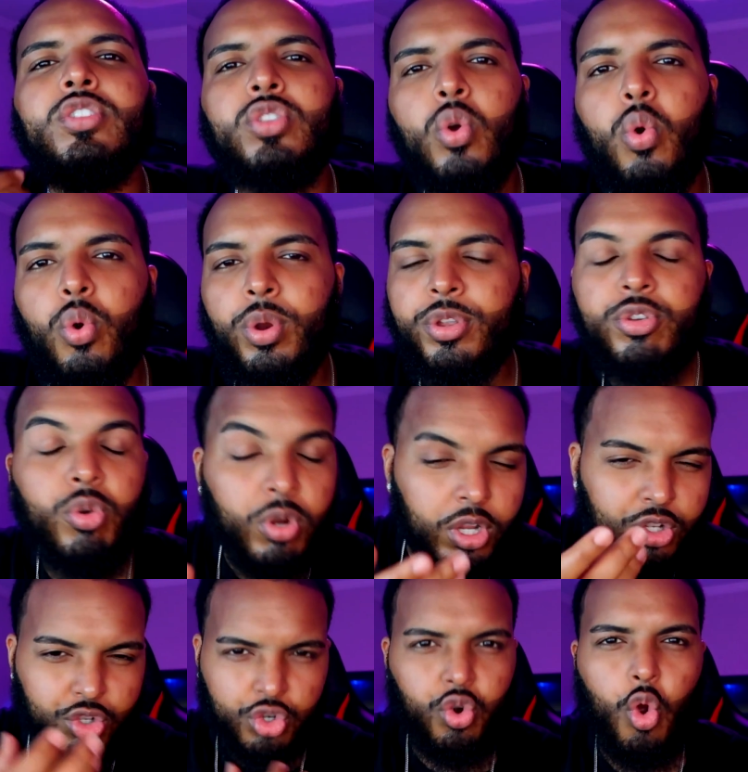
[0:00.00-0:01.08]
a store. You don't
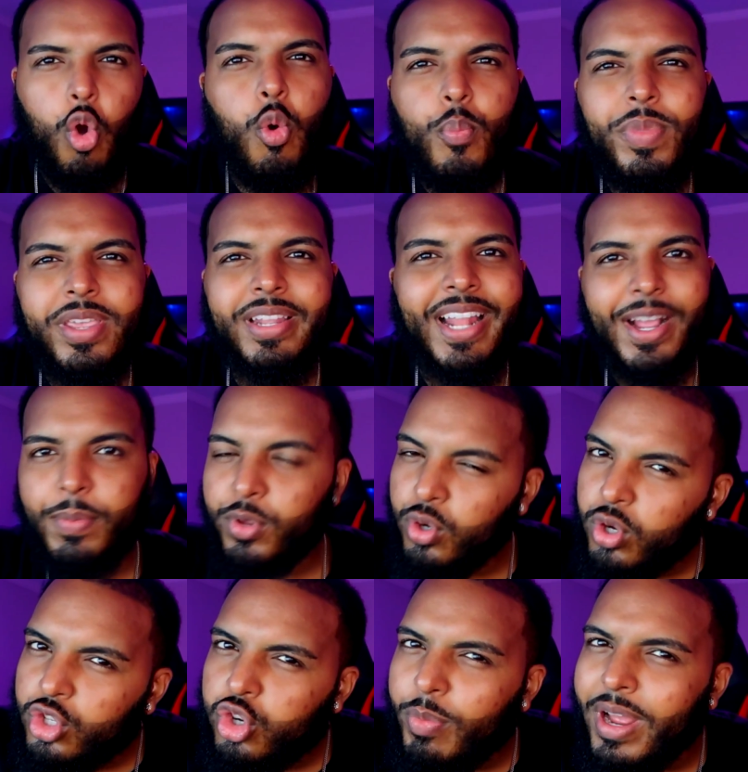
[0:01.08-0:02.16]
control me, like you
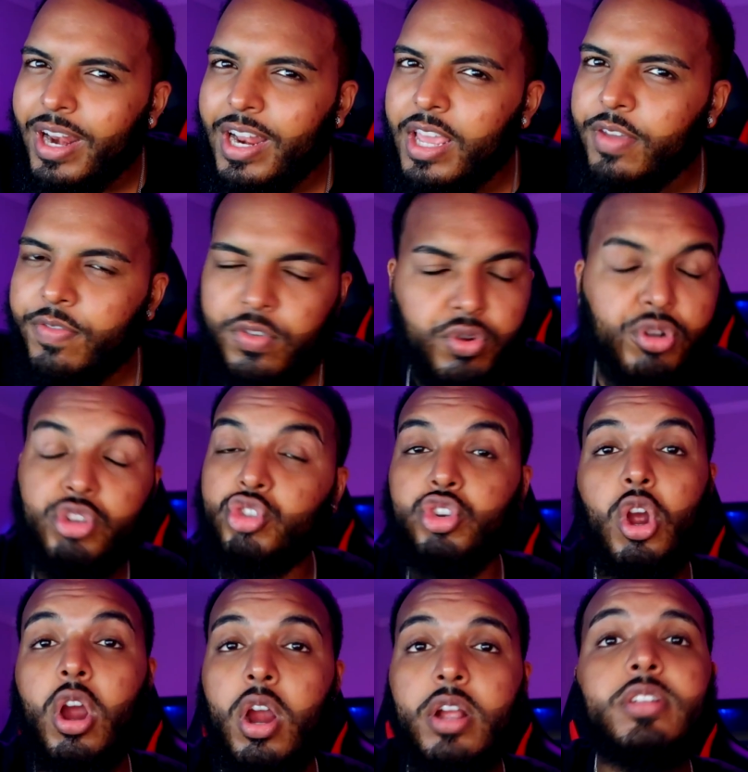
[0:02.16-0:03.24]
don't control my life. You're in
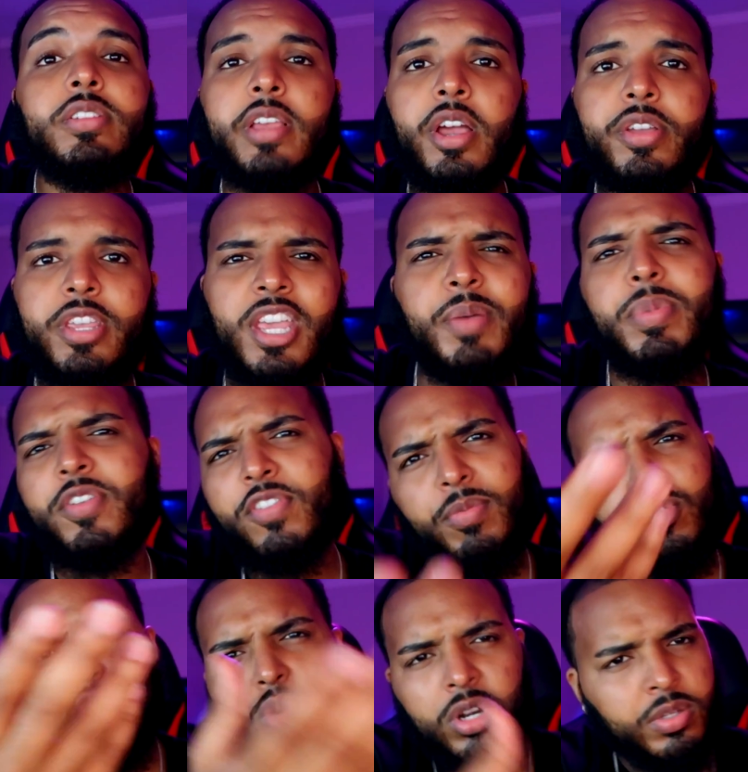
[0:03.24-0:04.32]
charge, hell yeah, but if
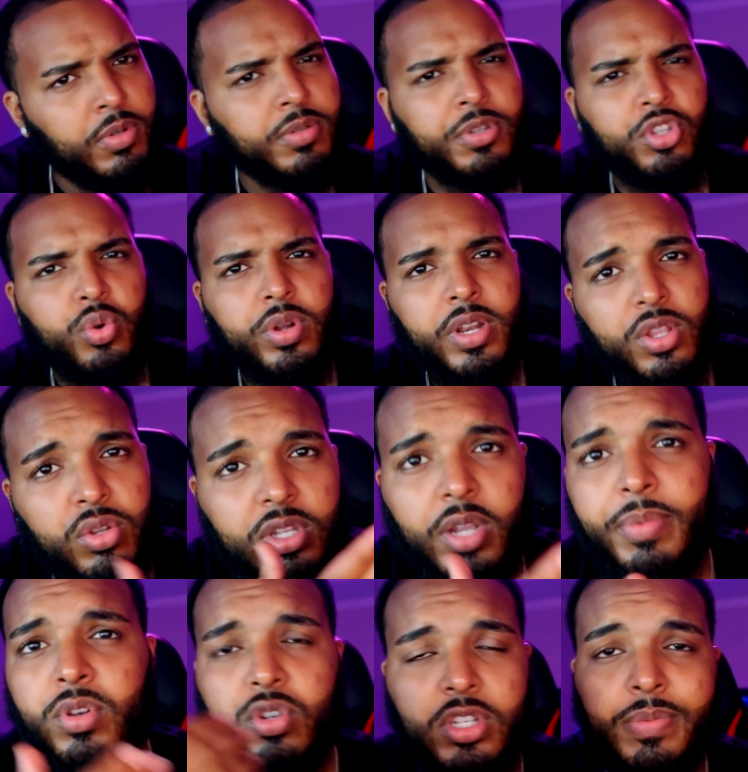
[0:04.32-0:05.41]
I'm doing what I'm supposed to be doing and you
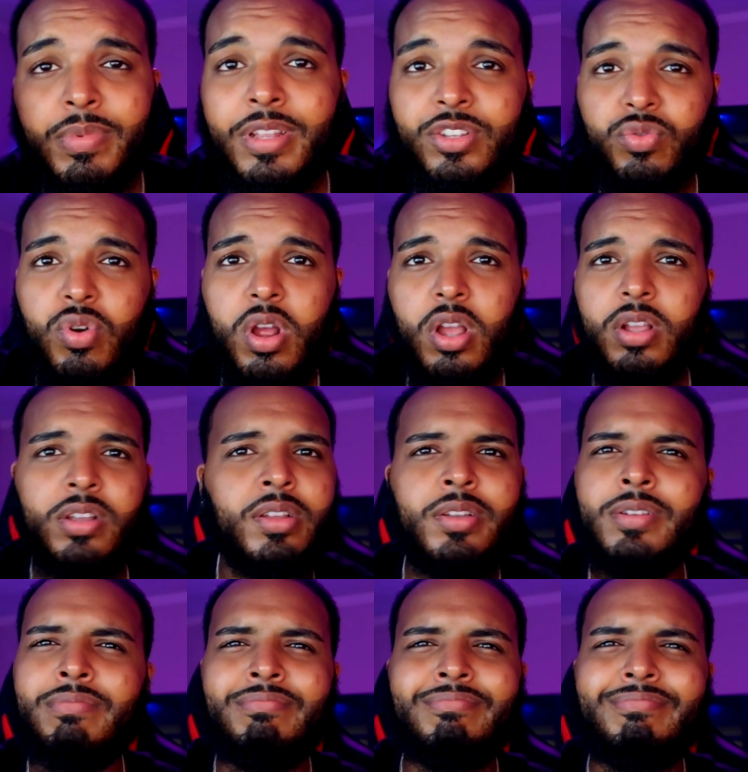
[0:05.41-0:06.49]
tell me to do something that's wrong,
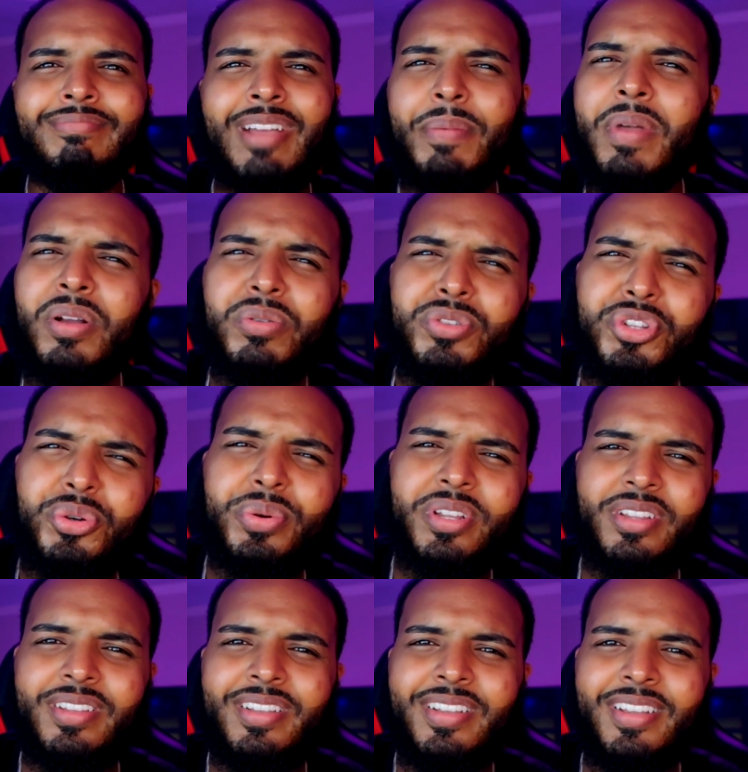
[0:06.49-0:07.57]
I'm not gonna do
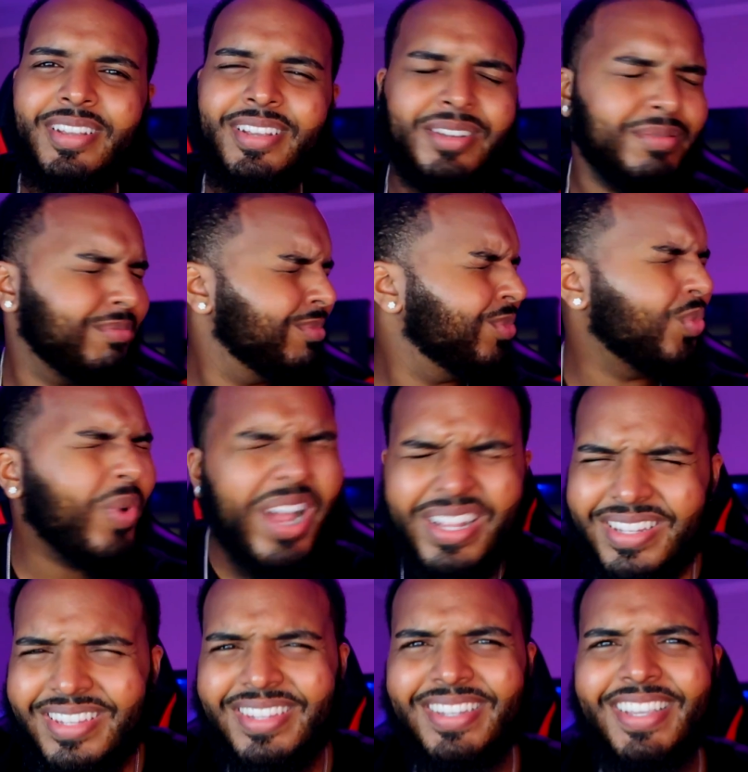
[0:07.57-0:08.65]
it.
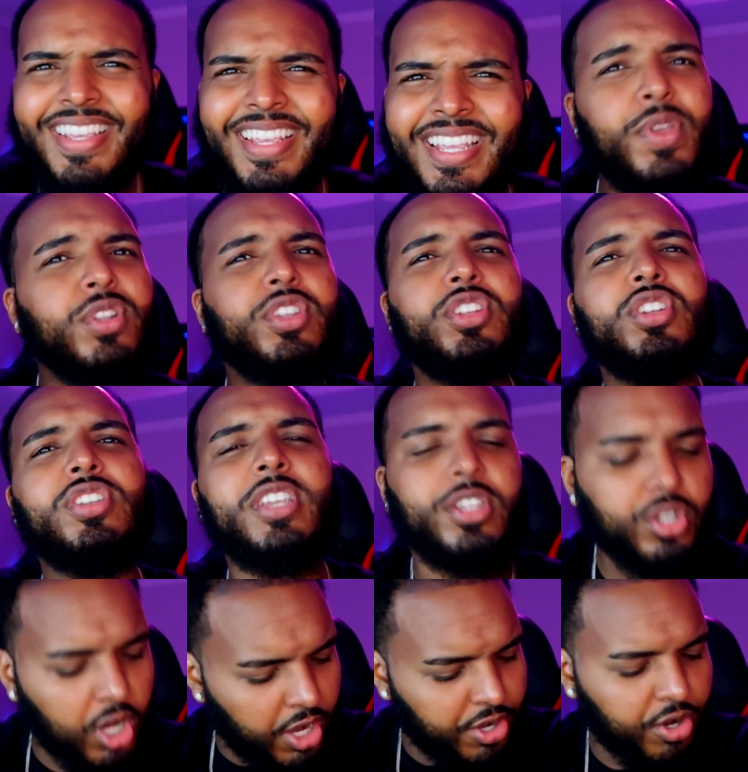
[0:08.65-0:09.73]
What? Your teacher
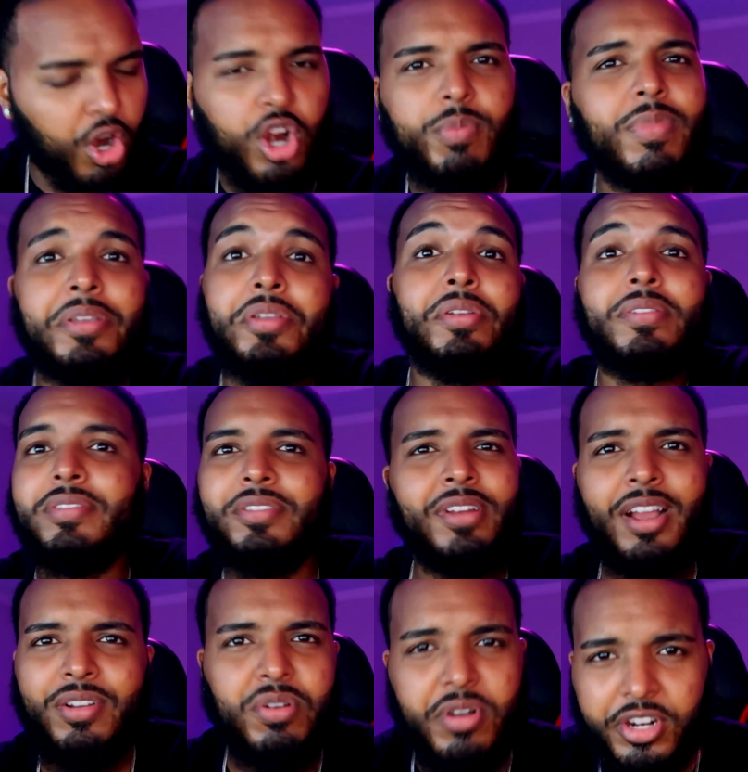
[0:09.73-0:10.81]
says cut your arm. You're
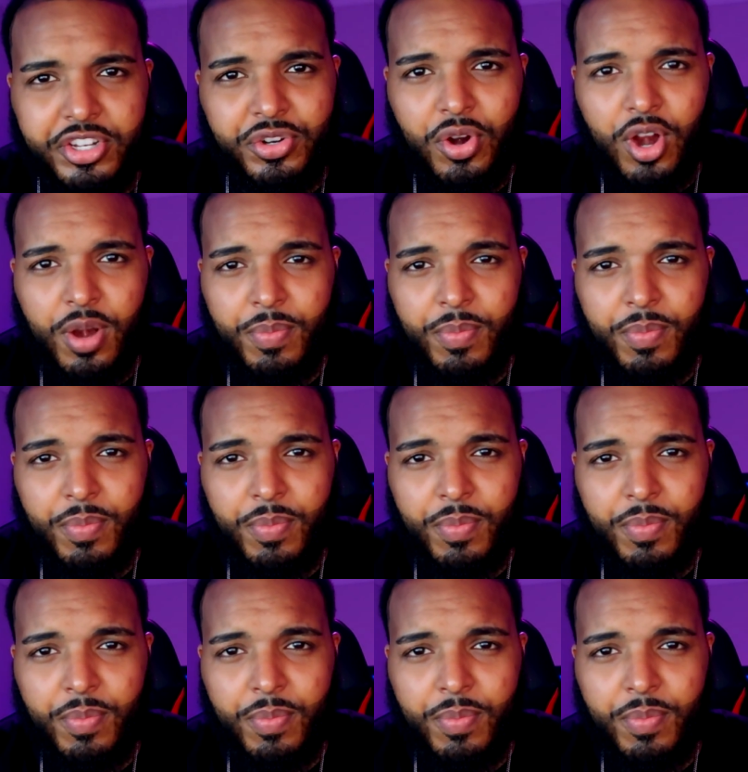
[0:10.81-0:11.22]
not gonna cut your